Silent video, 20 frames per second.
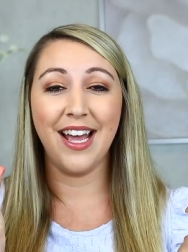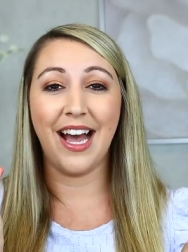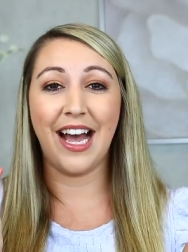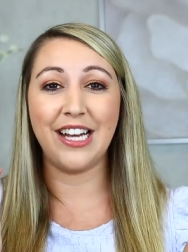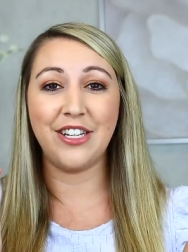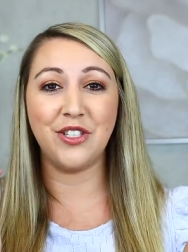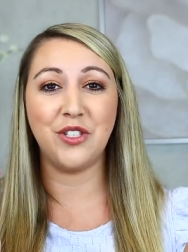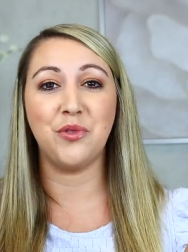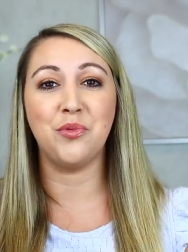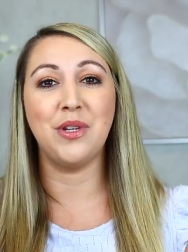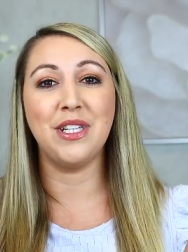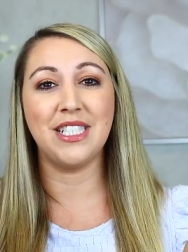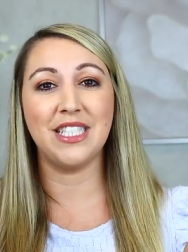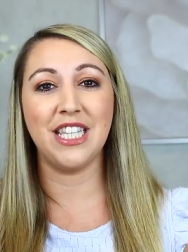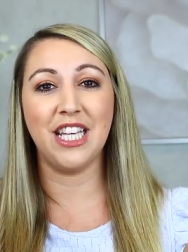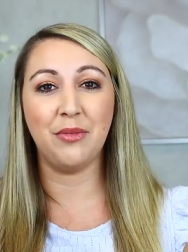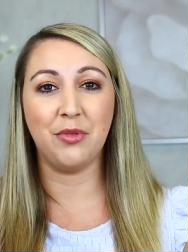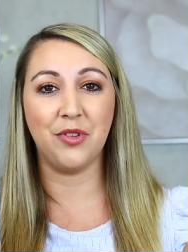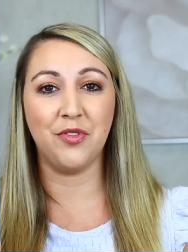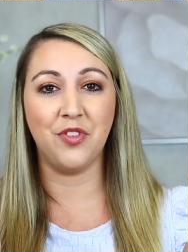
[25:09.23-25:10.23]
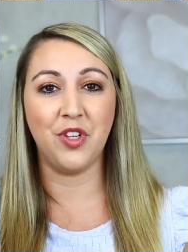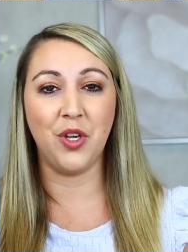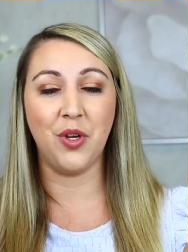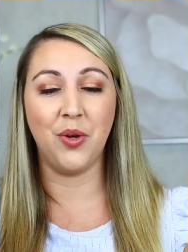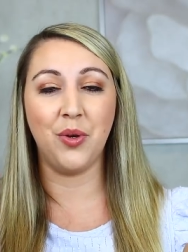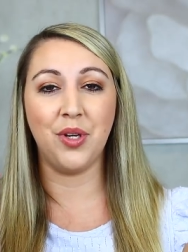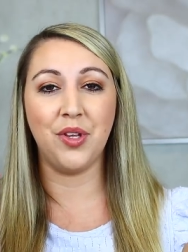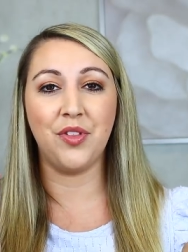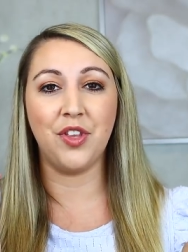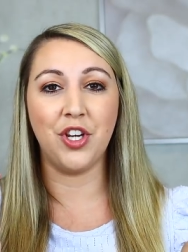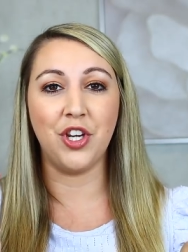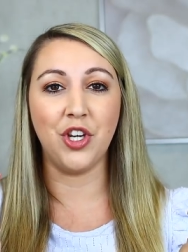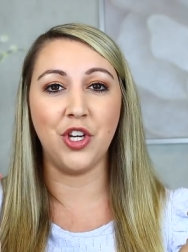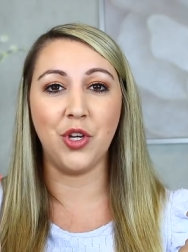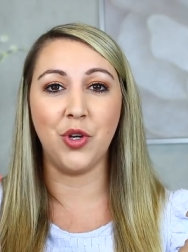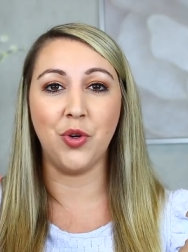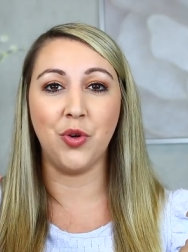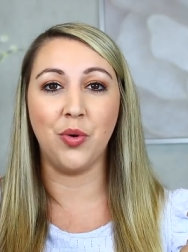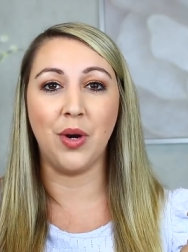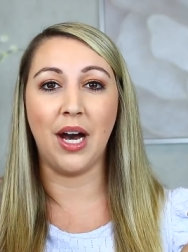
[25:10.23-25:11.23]
I just recently reviewed the
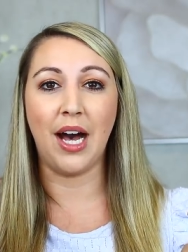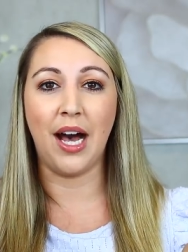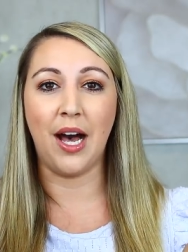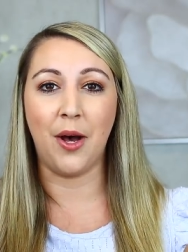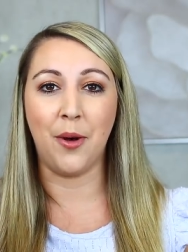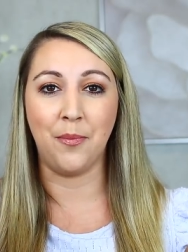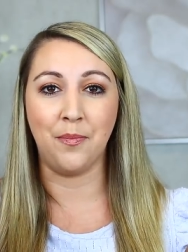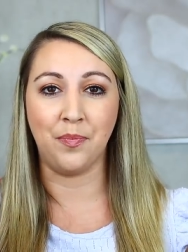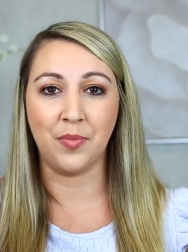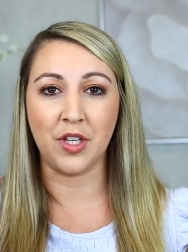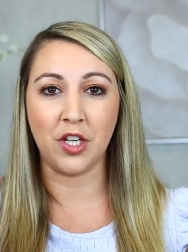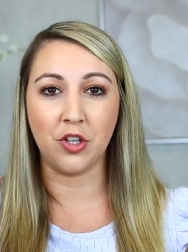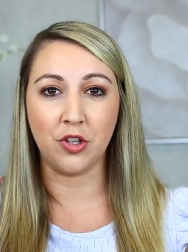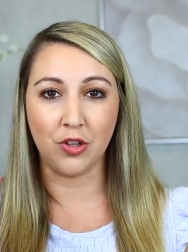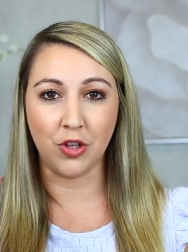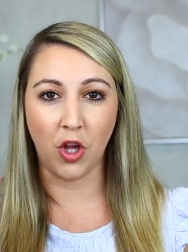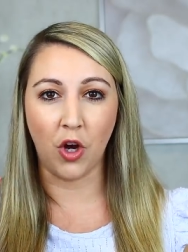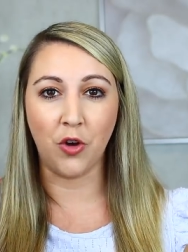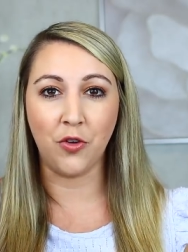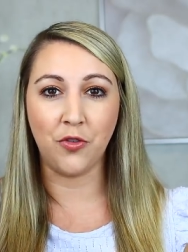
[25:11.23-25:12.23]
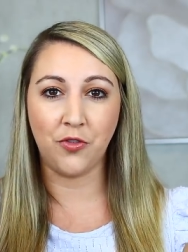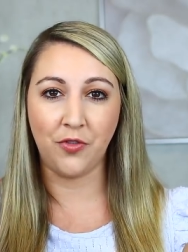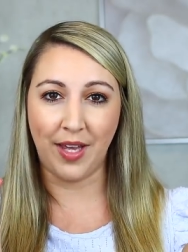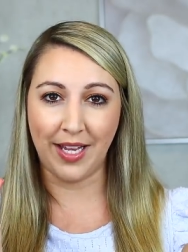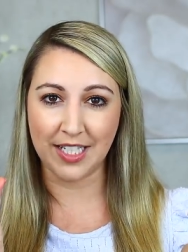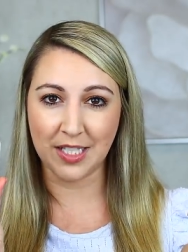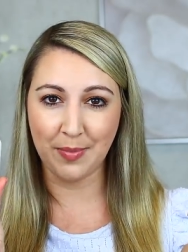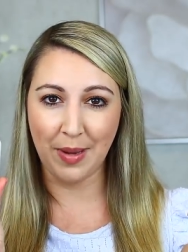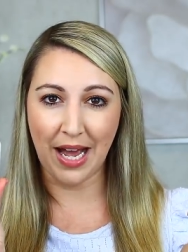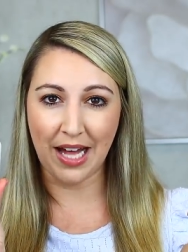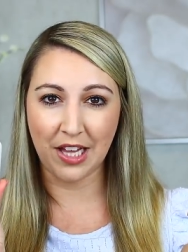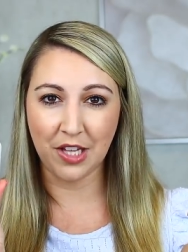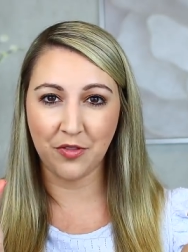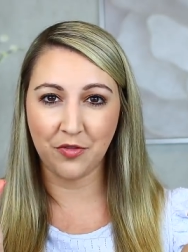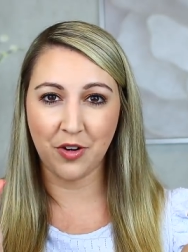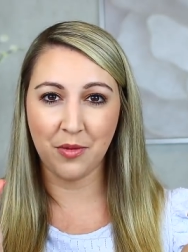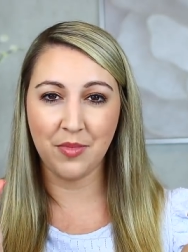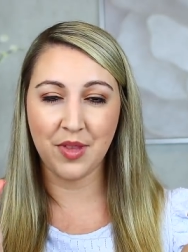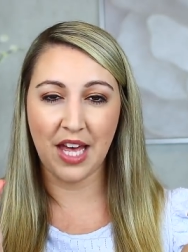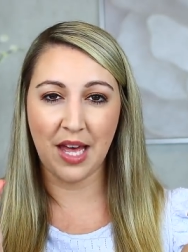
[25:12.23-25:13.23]
new Glow Face Palette
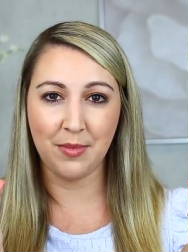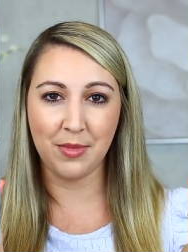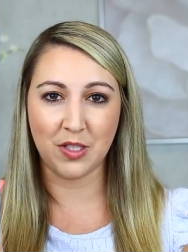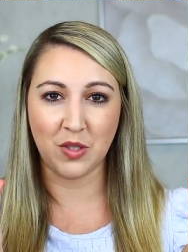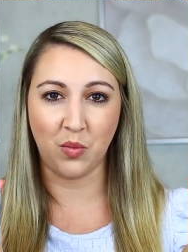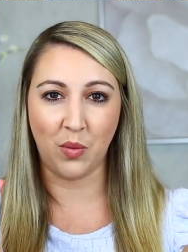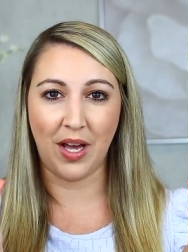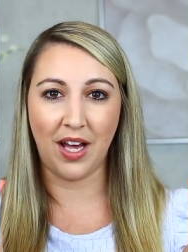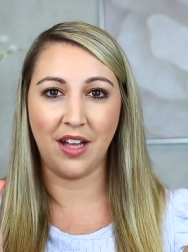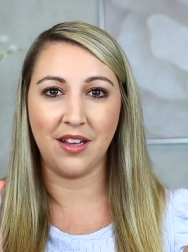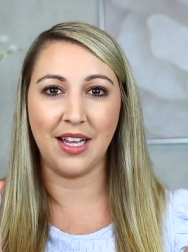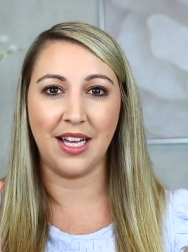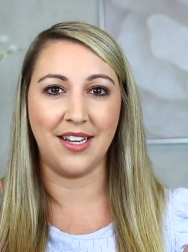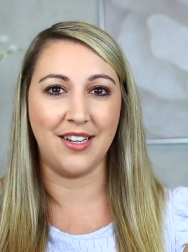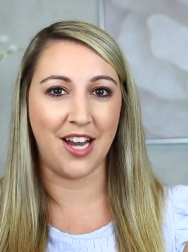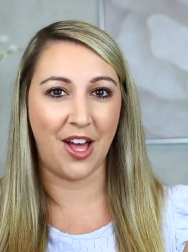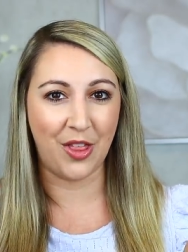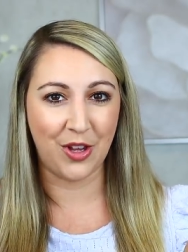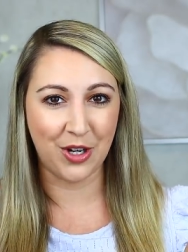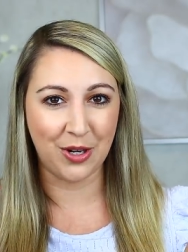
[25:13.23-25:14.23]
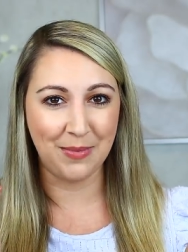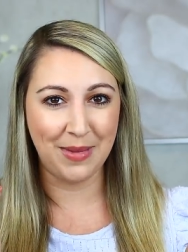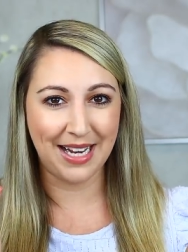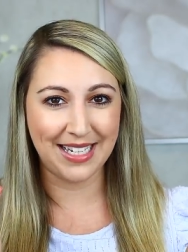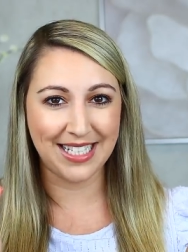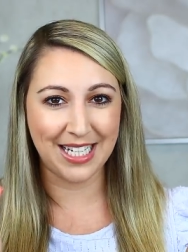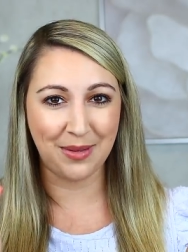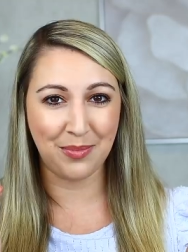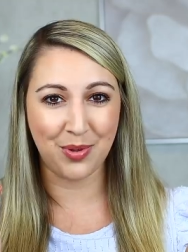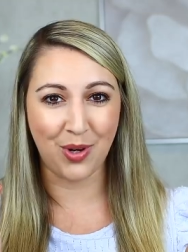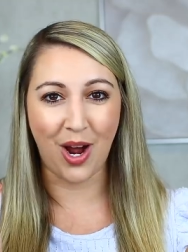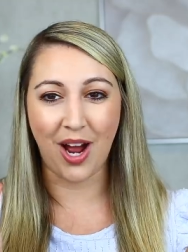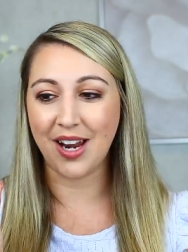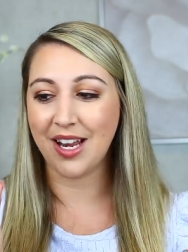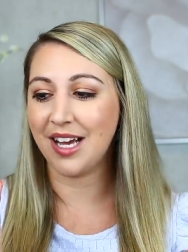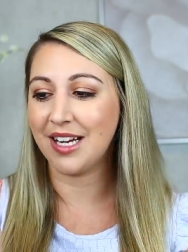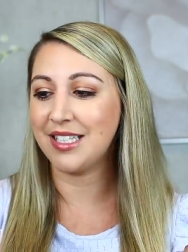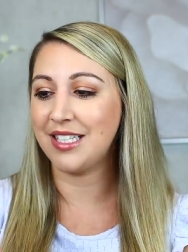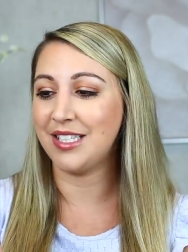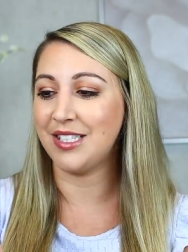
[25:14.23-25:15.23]
from them as well. Another amazing
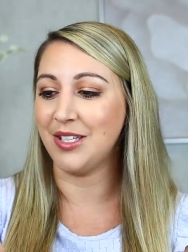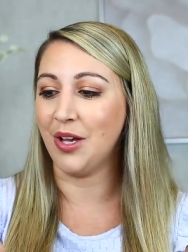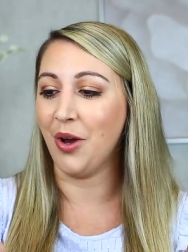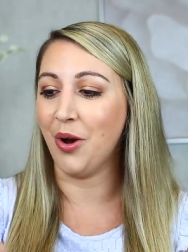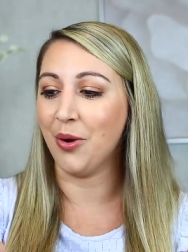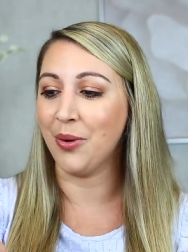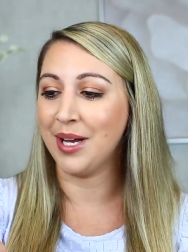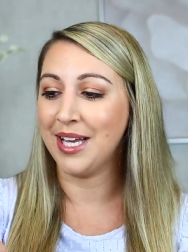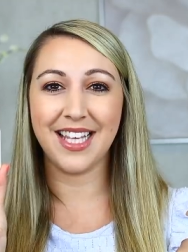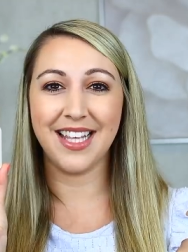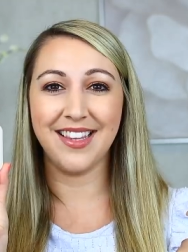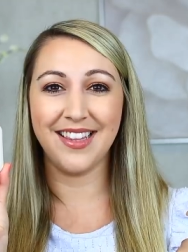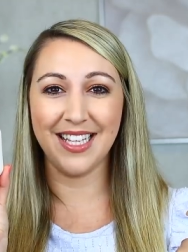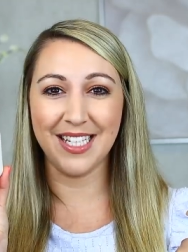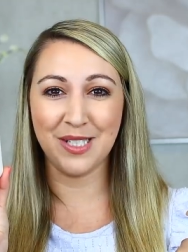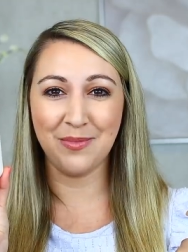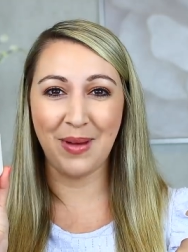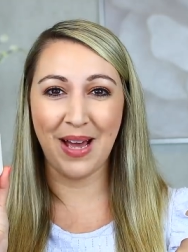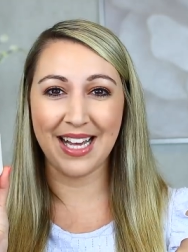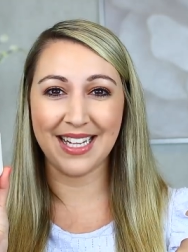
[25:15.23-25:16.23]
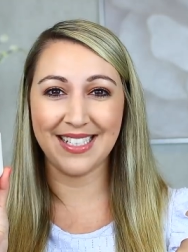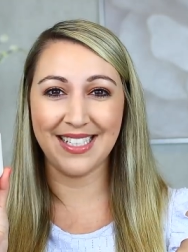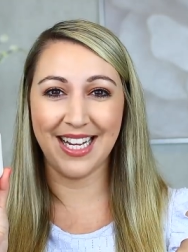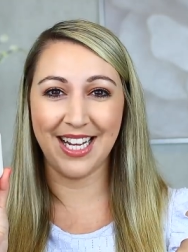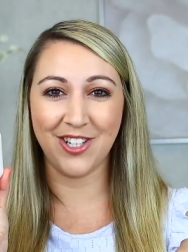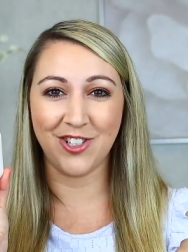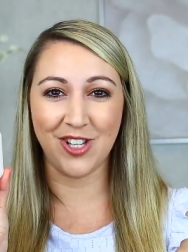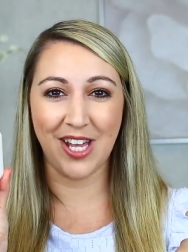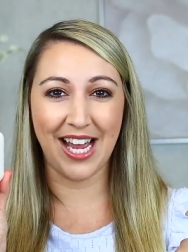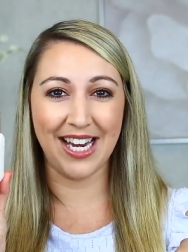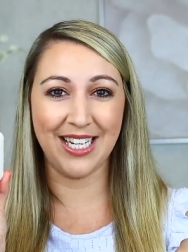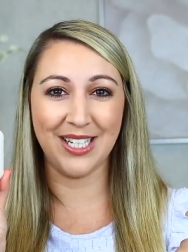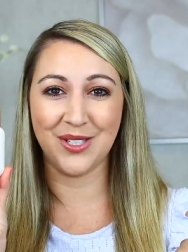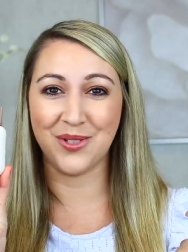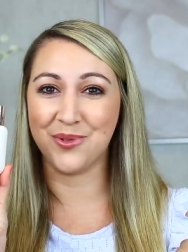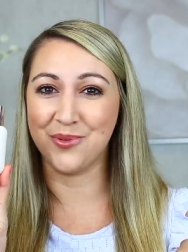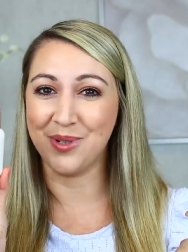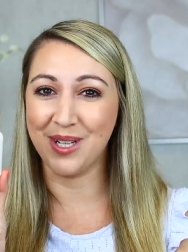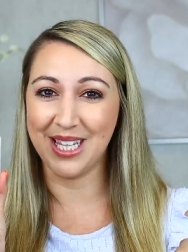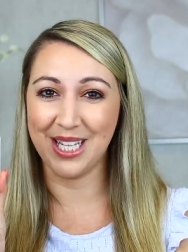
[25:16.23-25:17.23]
product. So this Backstage line is
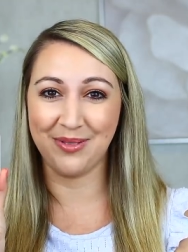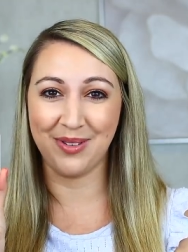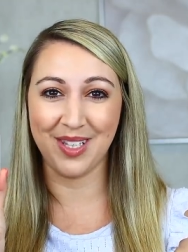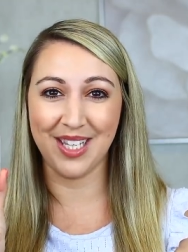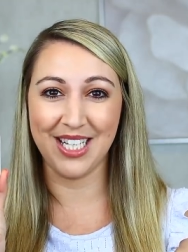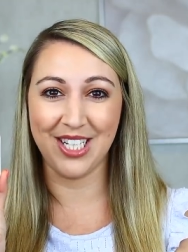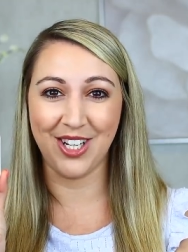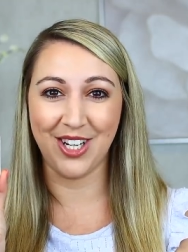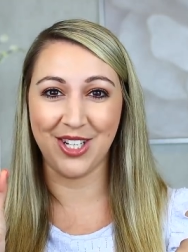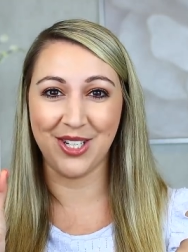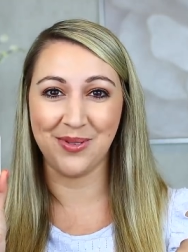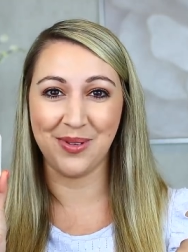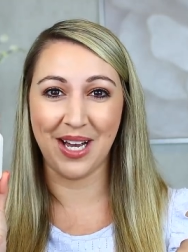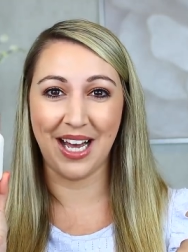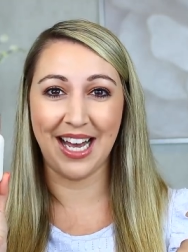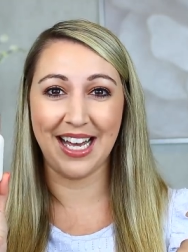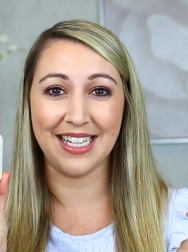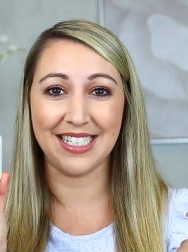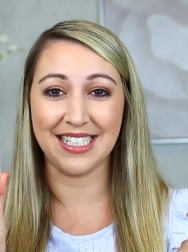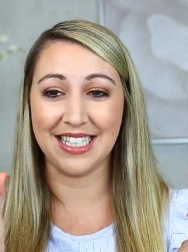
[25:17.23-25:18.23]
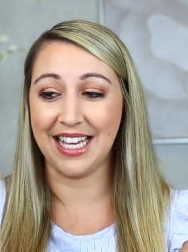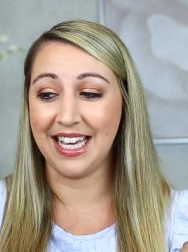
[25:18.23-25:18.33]
really good, you guys.